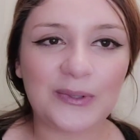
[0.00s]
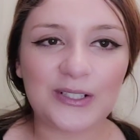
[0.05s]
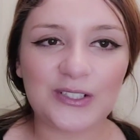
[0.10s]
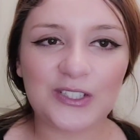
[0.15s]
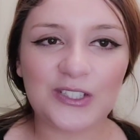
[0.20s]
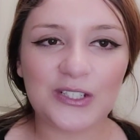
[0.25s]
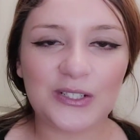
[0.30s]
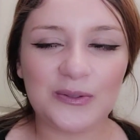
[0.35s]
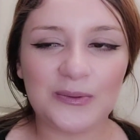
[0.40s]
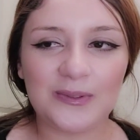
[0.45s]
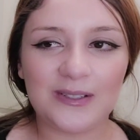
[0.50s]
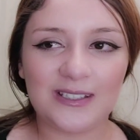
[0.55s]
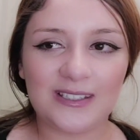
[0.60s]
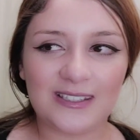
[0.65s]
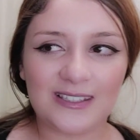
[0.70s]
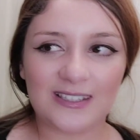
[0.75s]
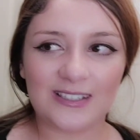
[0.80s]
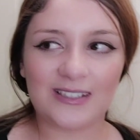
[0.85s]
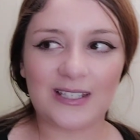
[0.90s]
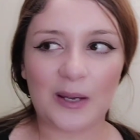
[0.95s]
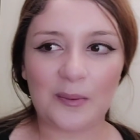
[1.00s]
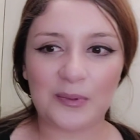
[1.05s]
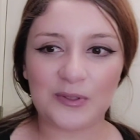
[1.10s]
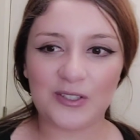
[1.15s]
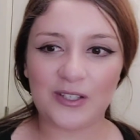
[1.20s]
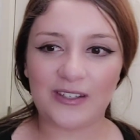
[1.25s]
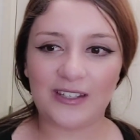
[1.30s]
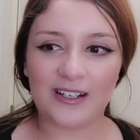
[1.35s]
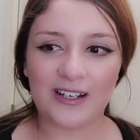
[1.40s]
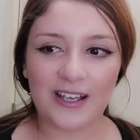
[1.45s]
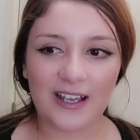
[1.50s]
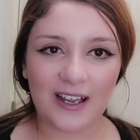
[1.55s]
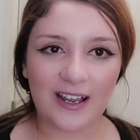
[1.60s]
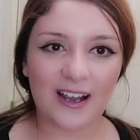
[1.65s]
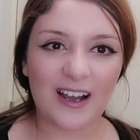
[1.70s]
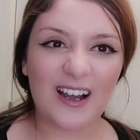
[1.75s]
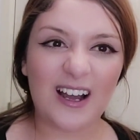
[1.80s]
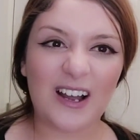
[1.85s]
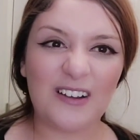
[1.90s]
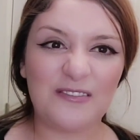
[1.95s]
but she was the type of child that
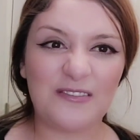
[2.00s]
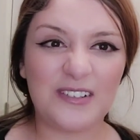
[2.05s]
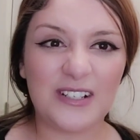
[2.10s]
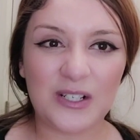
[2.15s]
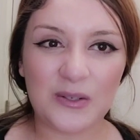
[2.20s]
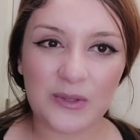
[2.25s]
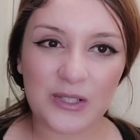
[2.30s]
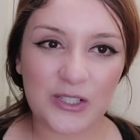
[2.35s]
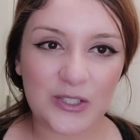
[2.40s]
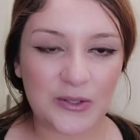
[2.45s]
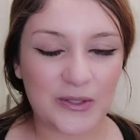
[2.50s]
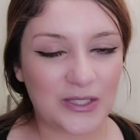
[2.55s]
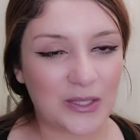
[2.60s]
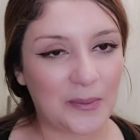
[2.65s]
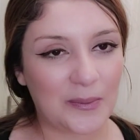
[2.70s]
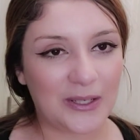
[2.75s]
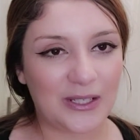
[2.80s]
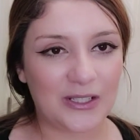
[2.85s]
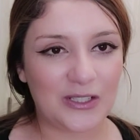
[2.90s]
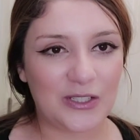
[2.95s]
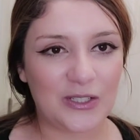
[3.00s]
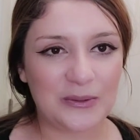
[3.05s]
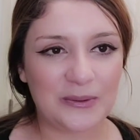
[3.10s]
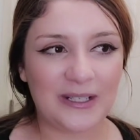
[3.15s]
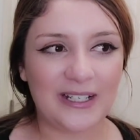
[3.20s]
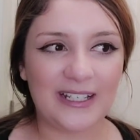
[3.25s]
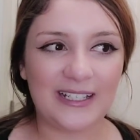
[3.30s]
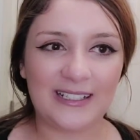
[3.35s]
like, I really want to do it, so I'm going to do it.